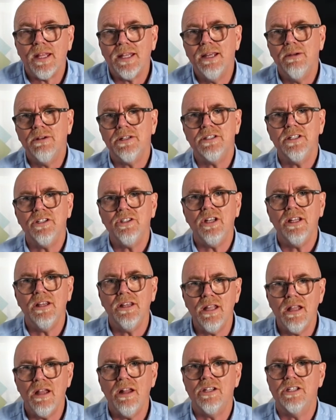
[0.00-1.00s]
Now it's such a
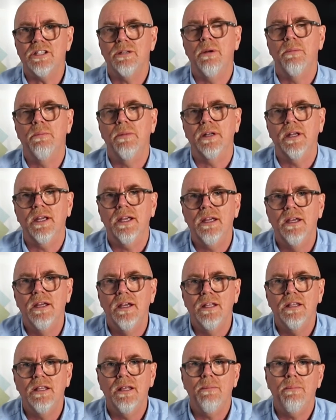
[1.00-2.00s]
large sum of money
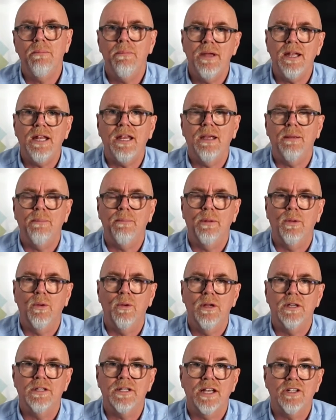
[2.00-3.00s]
that many
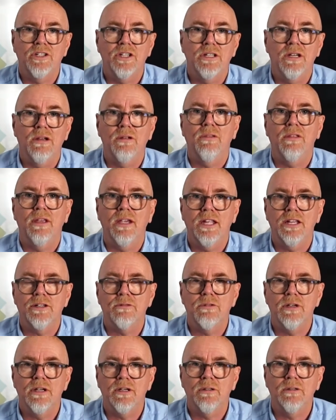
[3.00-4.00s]
employers actually don't think it's
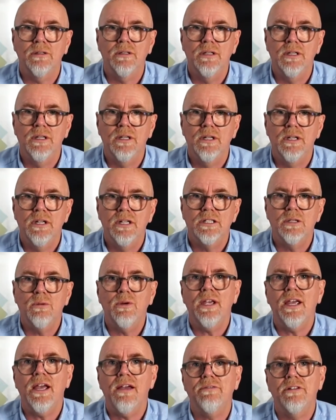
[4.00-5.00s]
real. So what
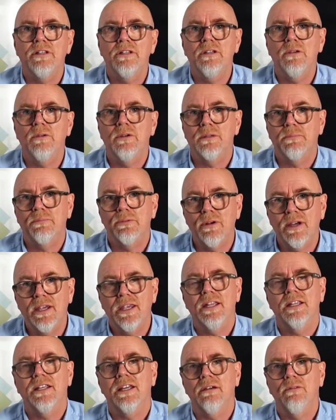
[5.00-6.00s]
you have to do is
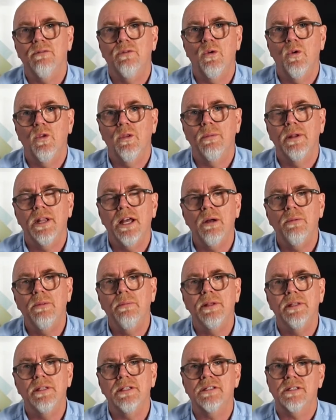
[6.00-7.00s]
break it down for them and help
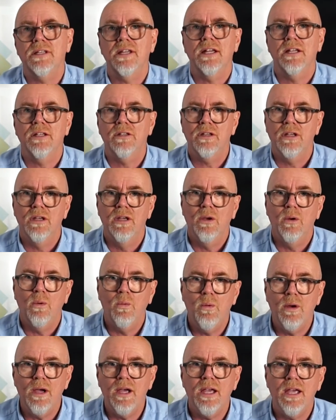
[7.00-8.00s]
them understand
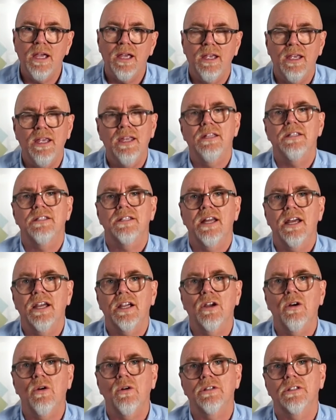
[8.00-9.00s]
where is
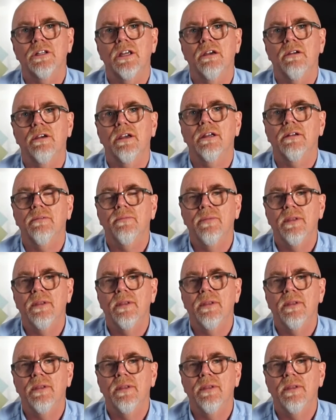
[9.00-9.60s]
that cost going.